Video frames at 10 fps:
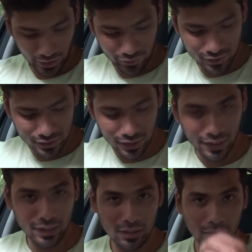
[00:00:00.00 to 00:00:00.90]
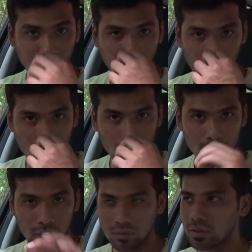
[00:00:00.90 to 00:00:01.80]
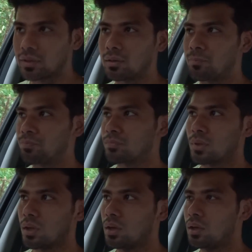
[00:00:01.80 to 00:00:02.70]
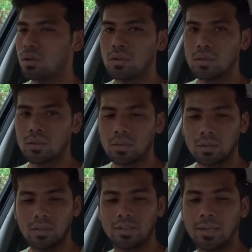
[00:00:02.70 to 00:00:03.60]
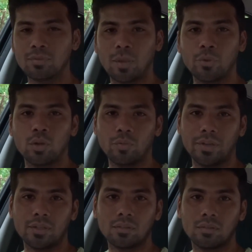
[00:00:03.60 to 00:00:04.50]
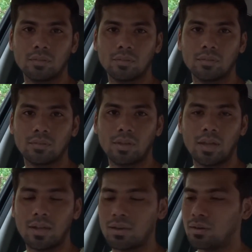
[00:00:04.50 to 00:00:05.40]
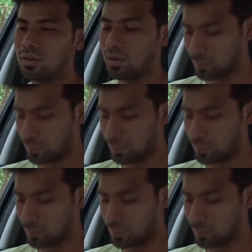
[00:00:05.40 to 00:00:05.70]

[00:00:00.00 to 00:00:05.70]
even in the night when you call them, it's like, it keeps coming on wait. And